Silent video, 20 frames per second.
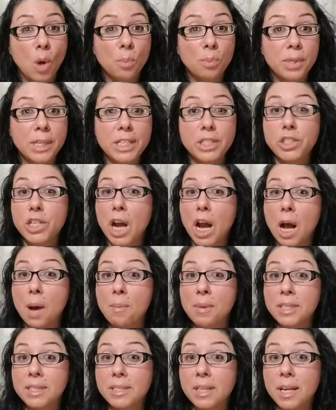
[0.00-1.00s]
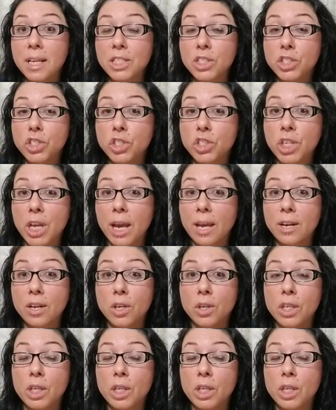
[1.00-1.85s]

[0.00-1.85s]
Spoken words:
Please check out my son's channel.